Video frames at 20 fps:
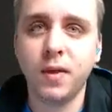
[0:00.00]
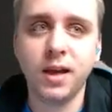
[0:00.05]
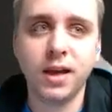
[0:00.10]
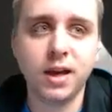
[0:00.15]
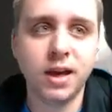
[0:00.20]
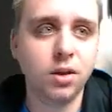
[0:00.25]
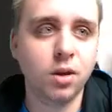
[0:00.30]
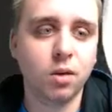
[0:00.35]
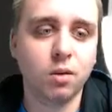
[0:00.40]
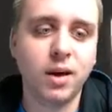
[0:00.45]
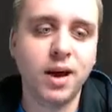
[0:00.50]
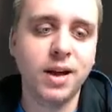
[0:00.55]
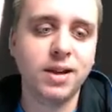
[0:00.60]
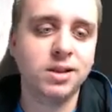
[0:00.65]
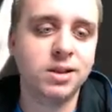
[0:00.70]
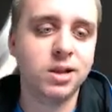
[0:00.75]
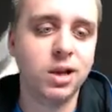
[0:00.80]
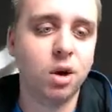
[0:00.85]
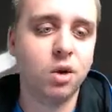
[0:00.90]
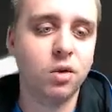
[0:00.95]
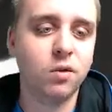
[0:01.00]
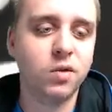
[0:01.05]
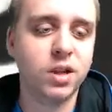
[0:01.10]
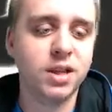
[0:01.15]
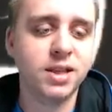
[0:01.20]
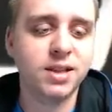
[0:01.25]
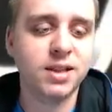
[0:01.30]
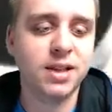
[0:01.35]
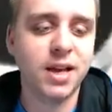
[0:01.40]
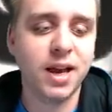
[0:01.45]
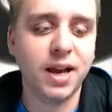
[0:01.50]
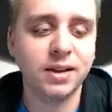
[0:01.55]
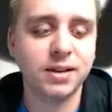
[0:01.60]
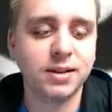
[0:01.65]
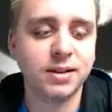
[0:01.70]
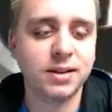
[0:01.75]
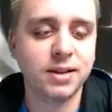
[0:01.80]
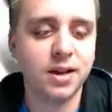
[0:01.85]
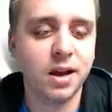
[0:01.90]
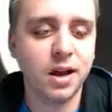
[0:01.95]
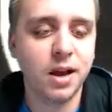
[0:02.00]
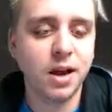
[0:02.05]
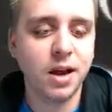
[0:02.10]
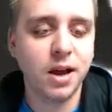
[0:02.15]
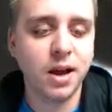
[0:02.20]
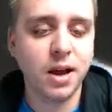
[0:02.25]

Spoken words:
I think, in the red zone for the Saints.